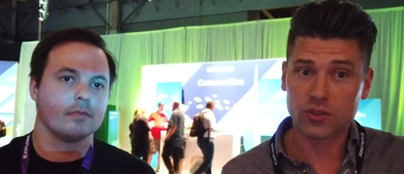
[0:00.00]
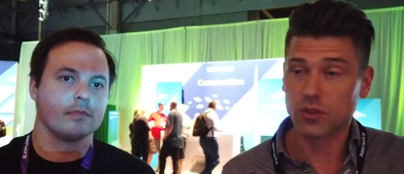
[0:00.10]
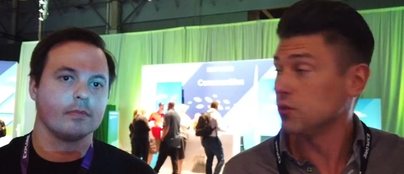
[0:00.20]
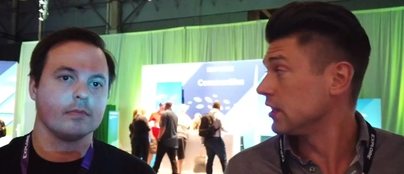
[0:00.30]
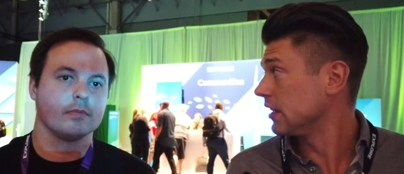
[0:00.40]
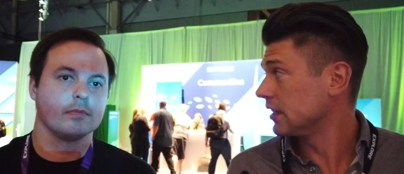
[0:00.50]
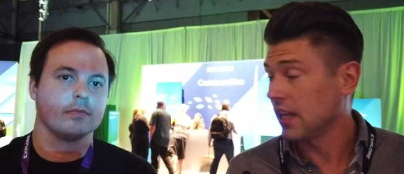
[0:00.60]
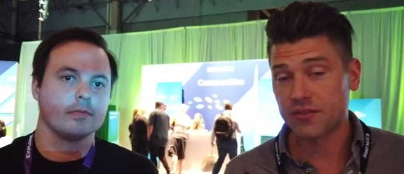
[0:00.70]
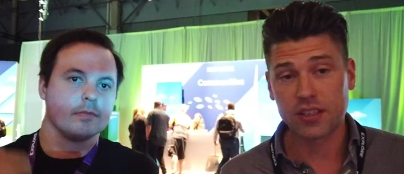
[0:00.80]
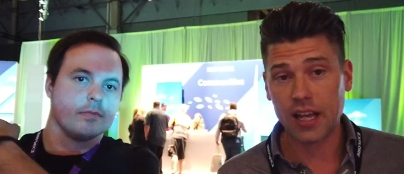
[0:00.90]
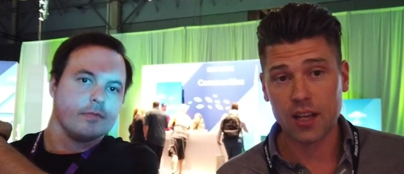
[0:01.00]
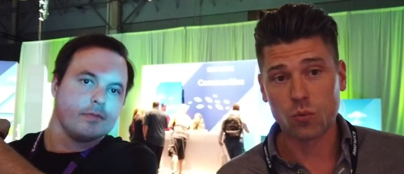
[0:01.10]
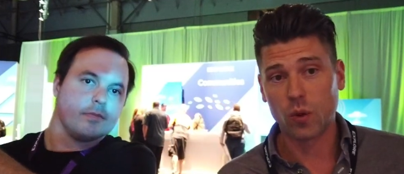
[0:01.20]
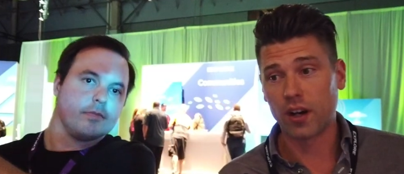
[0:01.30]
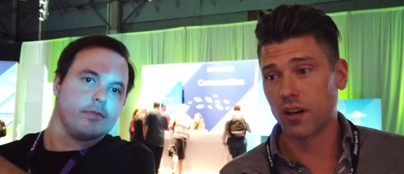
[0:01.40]
Speaker 1: to the left of that,
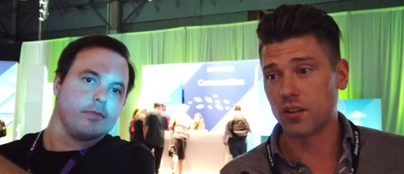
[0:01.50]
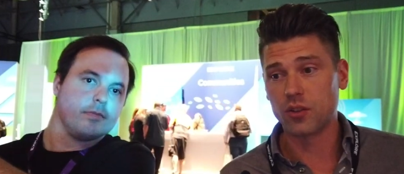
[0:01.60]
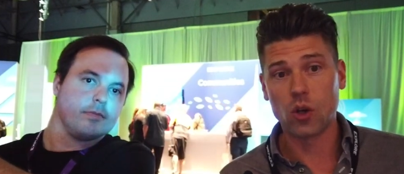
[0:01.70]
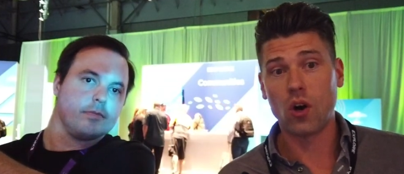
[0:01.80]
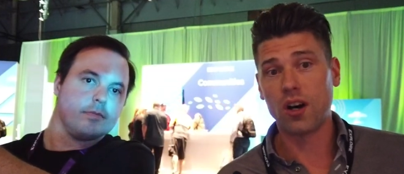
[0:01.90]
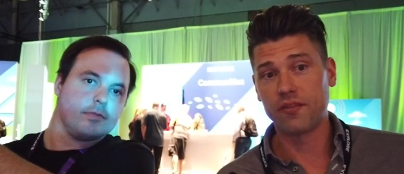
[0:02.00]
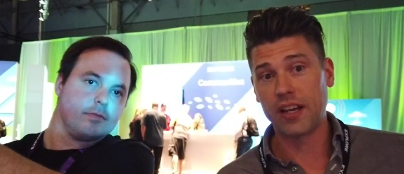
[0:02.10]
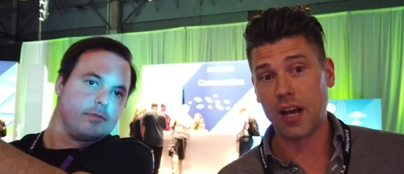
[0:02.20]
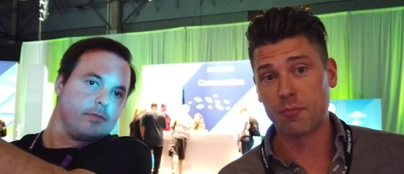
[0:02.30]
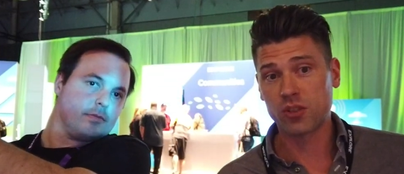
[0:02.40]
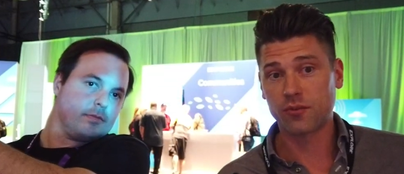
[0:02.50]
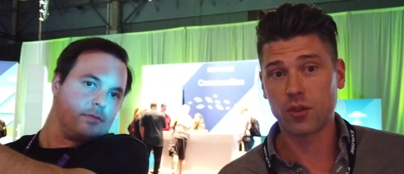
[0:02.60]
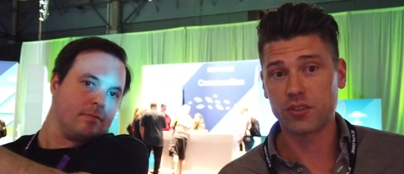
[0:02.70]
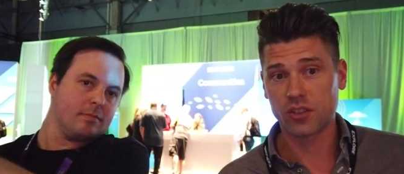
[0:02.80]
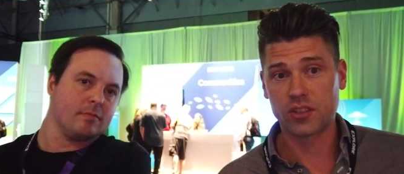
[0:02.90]
where Johan van
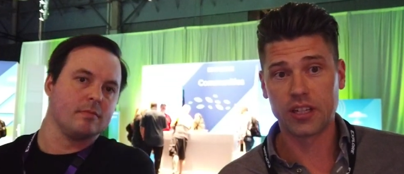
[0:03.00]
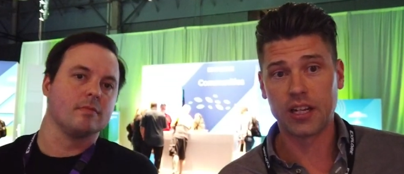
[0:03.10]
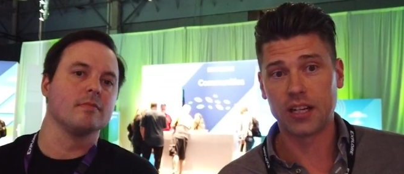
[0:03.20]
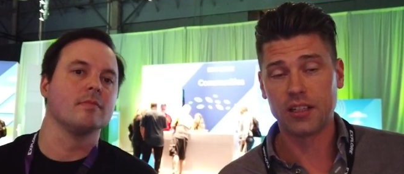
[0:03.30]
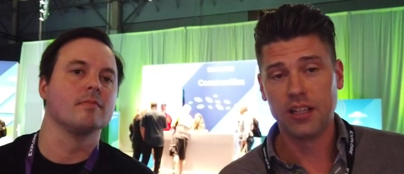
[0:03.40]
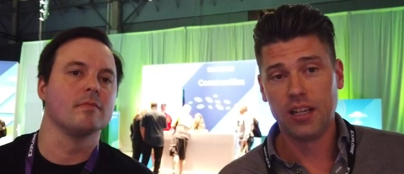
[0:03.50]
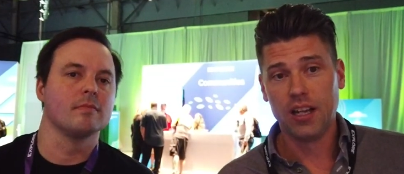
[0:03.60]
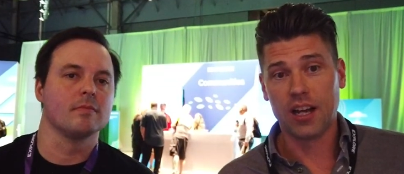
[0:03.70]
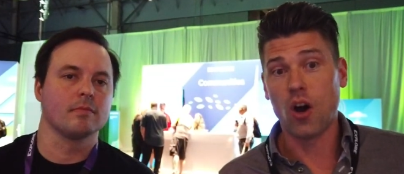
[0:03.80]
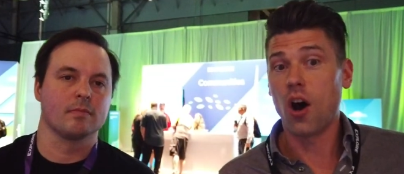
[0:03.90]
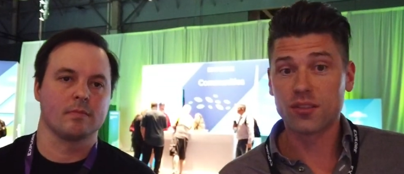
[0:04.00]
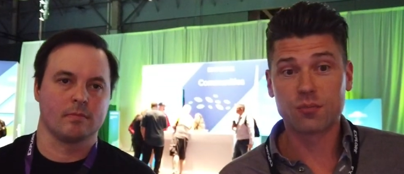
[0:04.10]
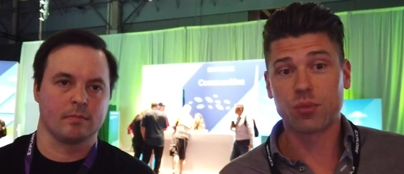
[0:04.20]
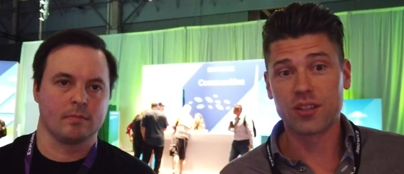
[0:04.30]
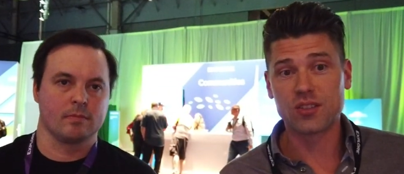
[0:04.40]
Amersfoort just did a an
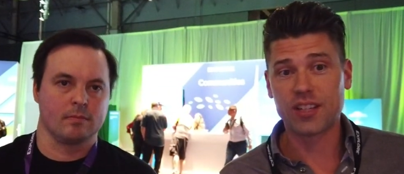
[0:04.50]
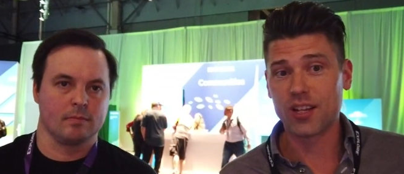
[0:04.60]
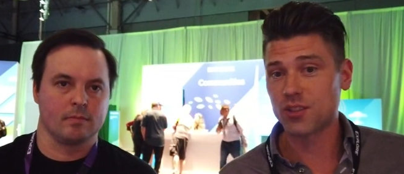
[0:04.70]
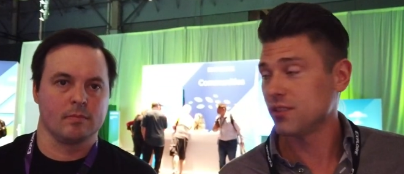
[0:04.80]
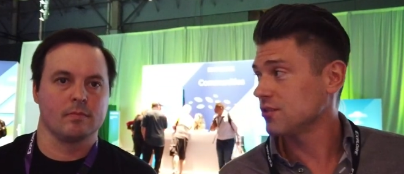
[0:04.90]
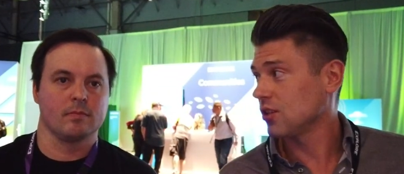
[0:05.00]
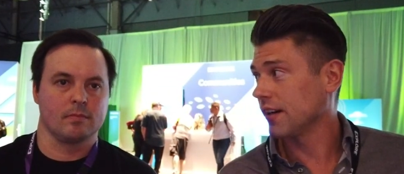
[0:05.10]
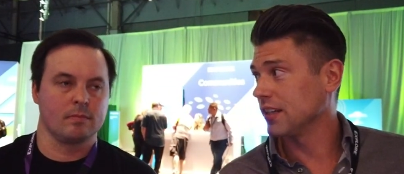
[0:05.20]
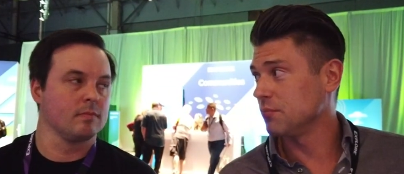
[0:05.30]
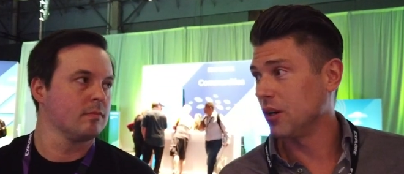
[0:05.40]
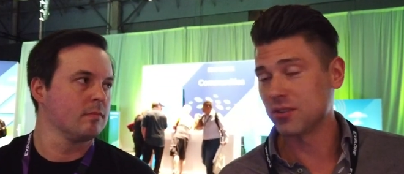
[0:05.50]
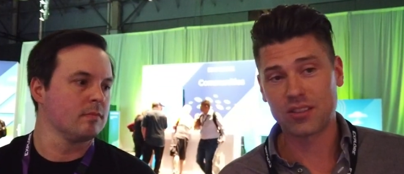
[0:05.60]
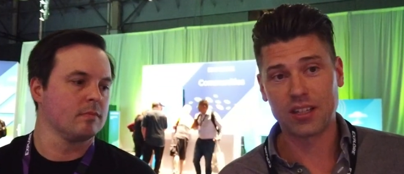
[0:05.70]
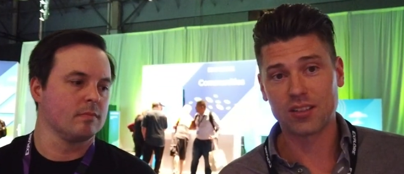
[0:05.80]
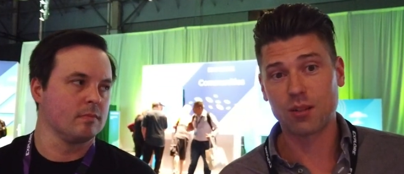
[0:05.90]
awesome presentation talking
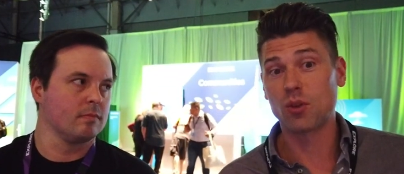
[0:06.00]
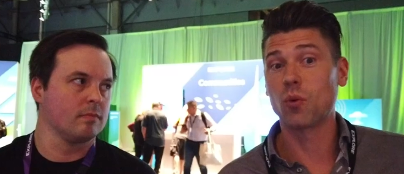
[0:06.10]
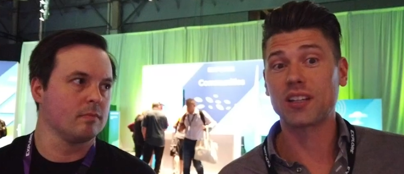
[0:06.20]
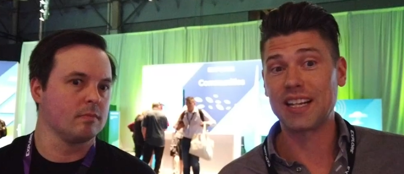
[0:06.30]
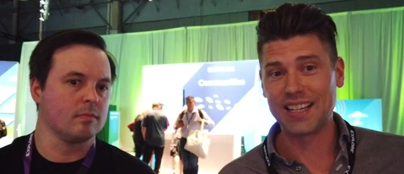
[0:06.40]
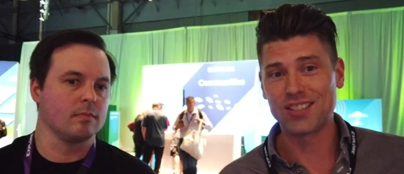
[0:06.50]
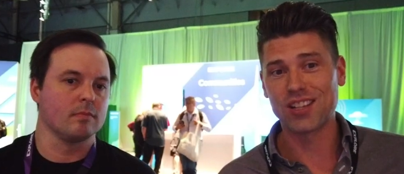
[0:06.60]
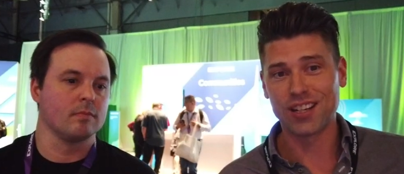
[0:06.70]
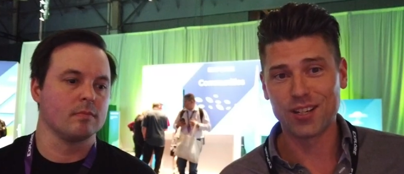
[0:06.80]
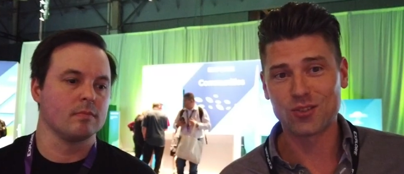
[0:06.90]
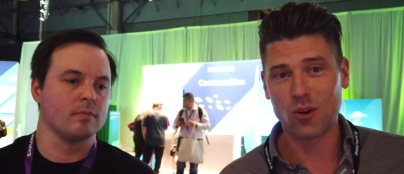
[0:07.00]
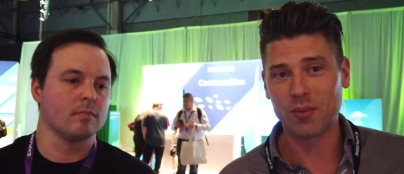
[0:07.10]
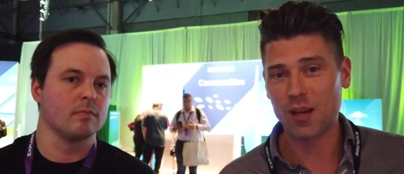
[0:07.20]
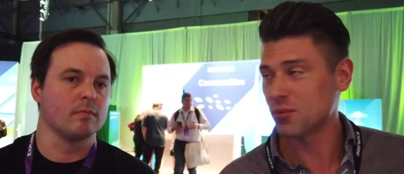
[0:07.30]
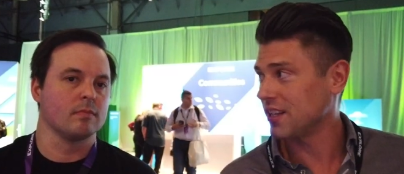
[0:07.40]
about uh, some of the work that he's done in his home
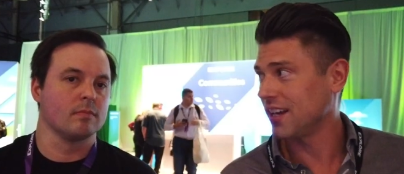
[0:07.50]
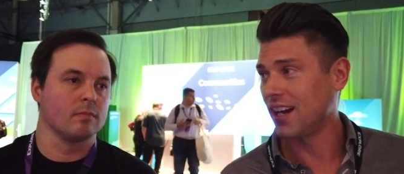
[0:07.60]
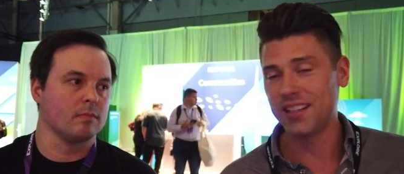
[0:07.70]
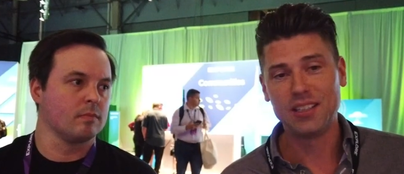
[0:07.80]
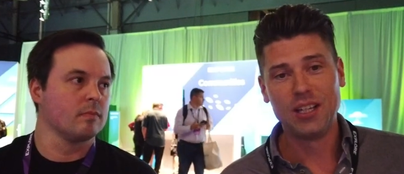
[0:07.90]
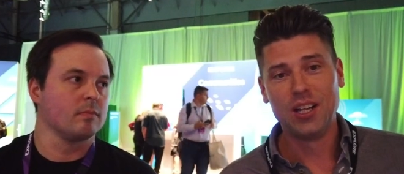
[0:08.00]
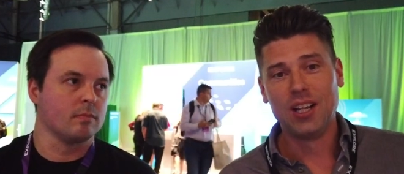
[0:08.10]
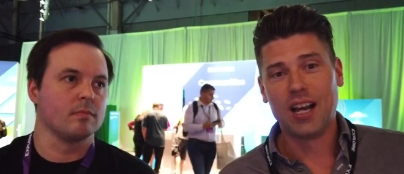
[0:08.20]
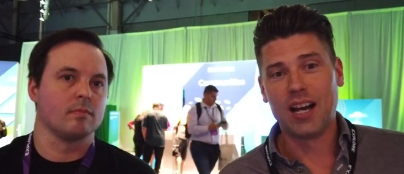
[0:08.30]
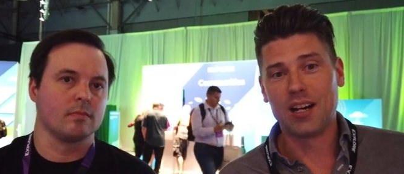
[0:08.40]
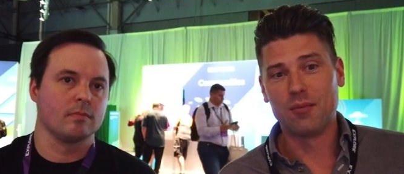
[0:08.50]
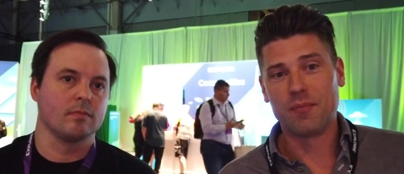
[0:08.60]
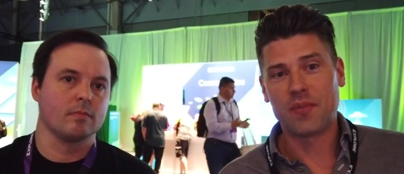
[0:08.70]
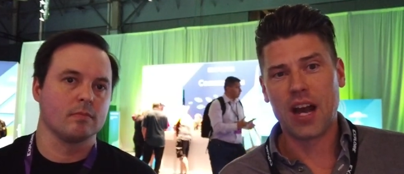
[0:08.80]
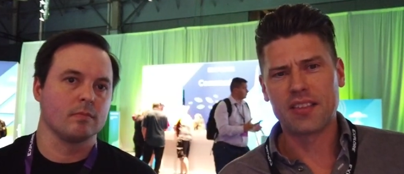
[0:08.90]
lab with AI.
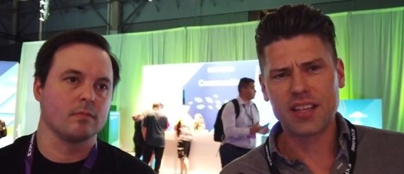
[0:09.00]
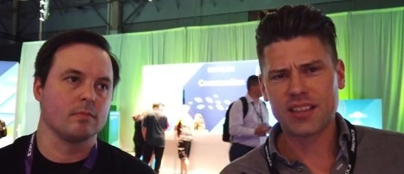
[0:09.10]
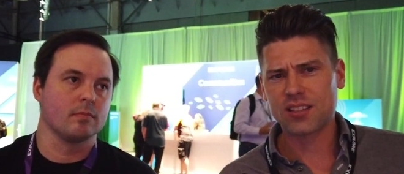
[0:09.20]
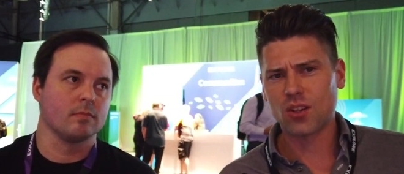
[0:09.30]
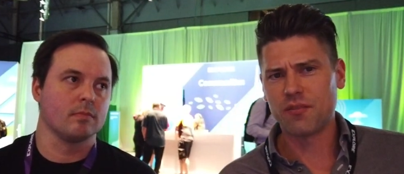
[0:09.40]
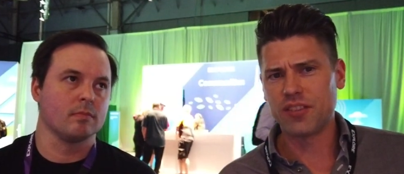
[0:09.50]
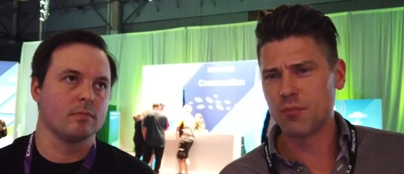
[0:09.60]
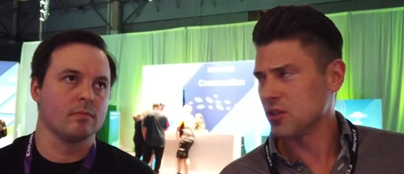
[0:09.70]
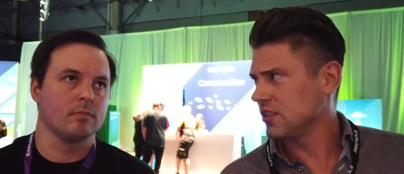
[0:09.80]
Um, I think that's on VMware